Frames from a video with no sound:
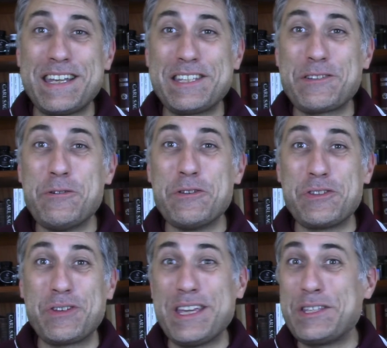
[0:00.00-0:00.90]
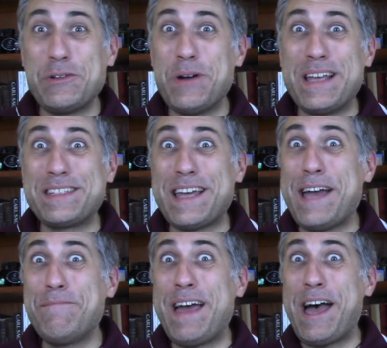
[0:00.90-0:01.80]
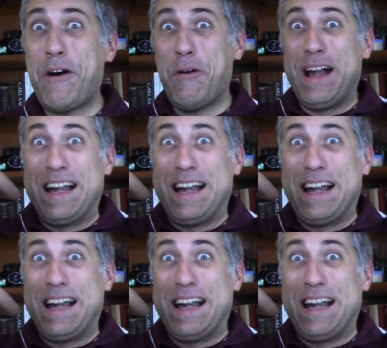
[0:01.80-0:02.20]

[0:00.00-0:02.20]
of school, so guess who has time now?